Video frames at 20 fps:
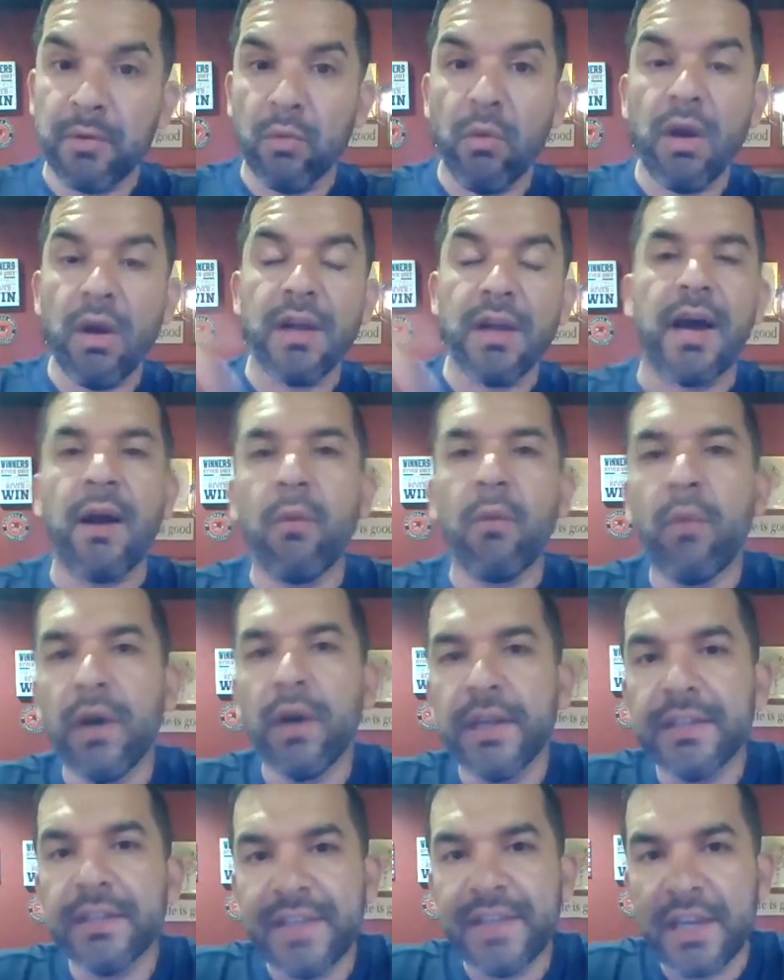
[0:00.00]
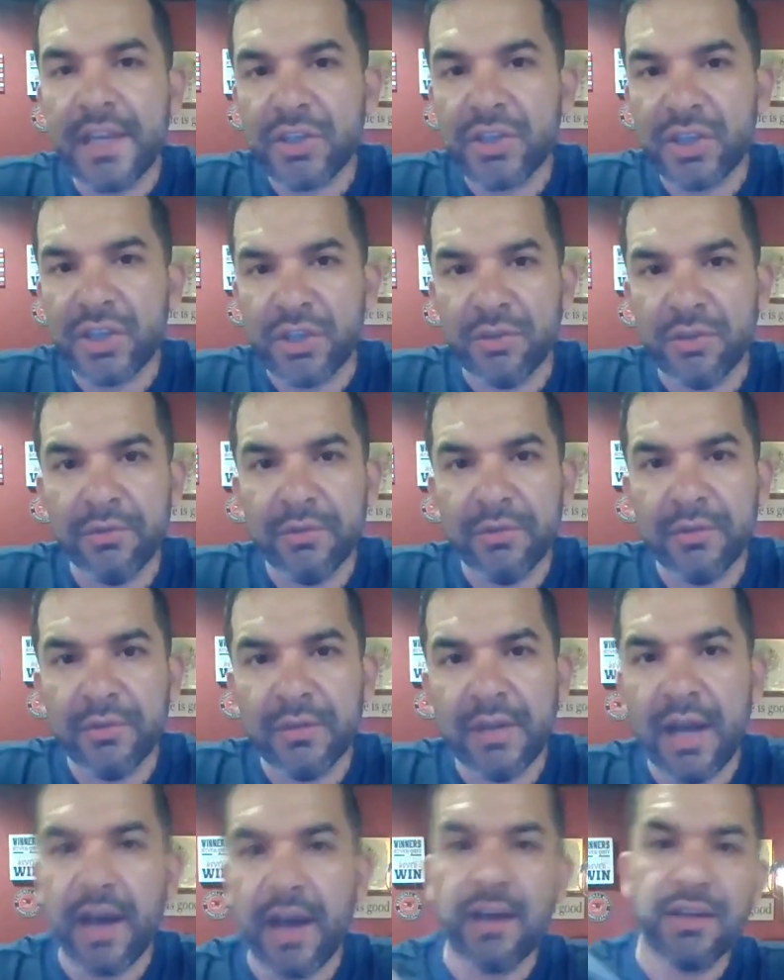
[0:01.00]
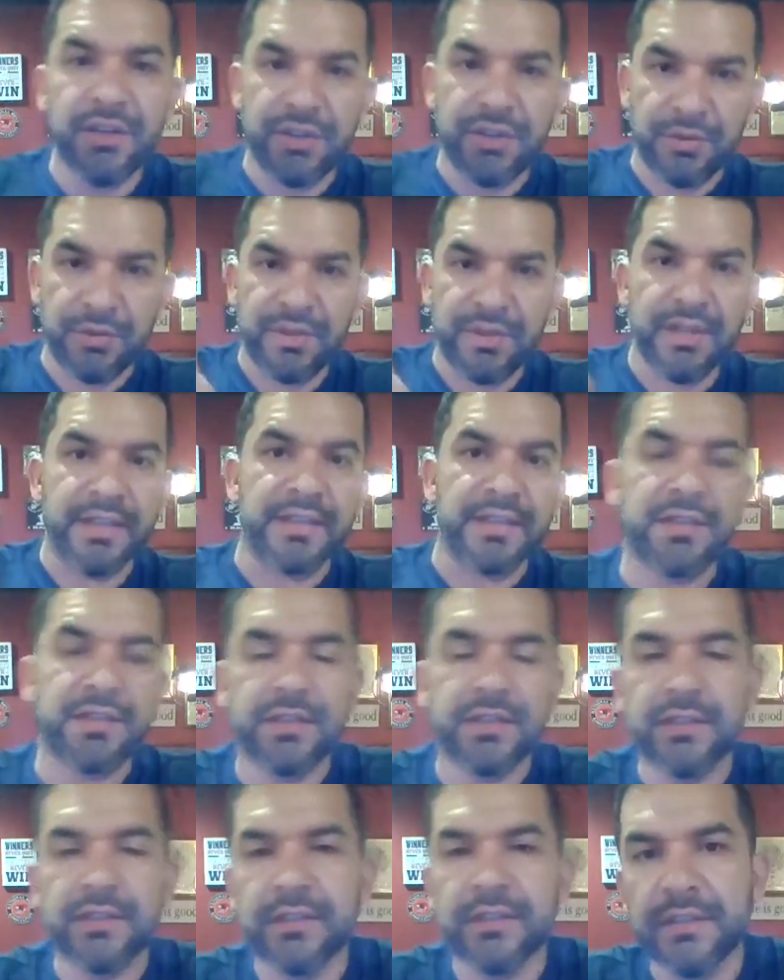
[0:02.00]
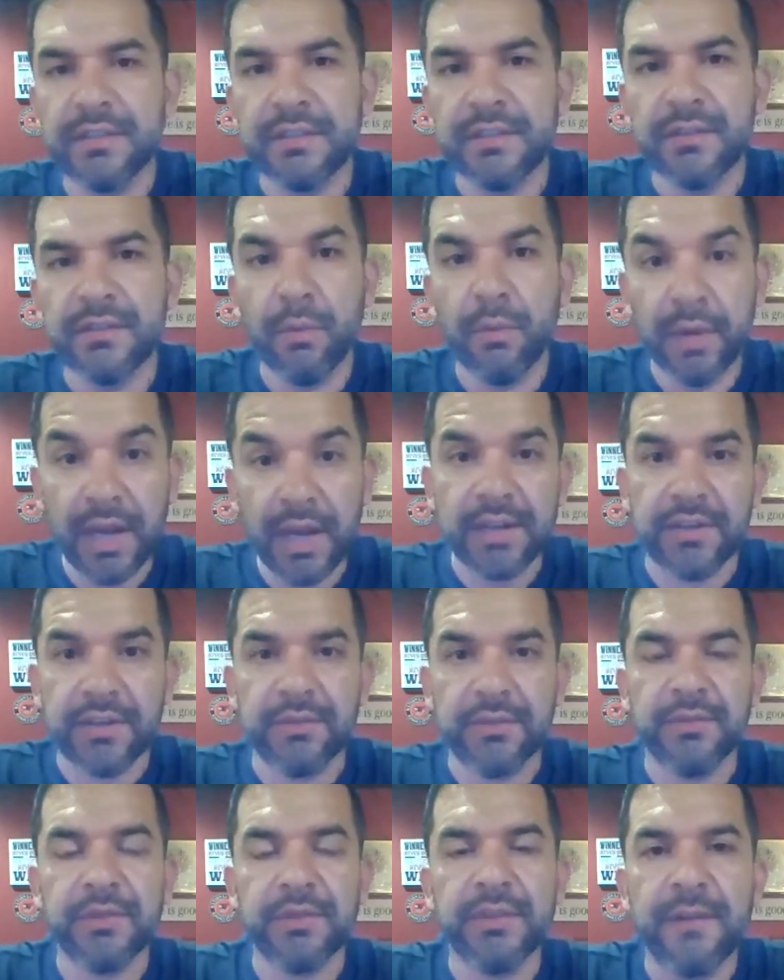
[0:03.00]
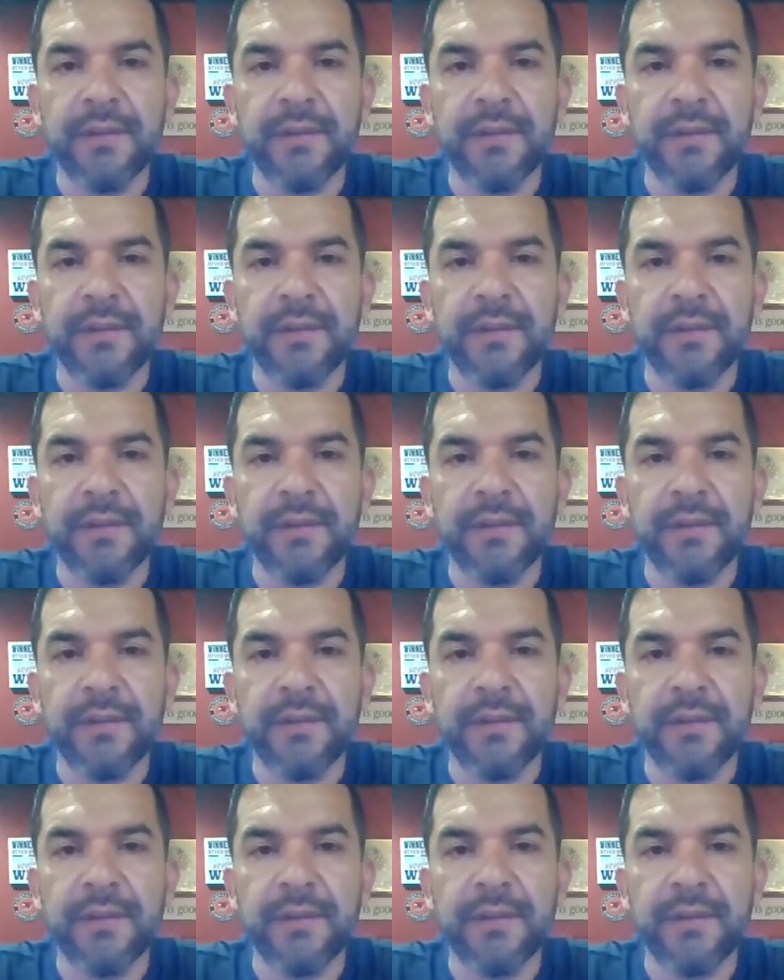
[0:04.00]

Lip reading: one, I want to teach you how to do this, what I do.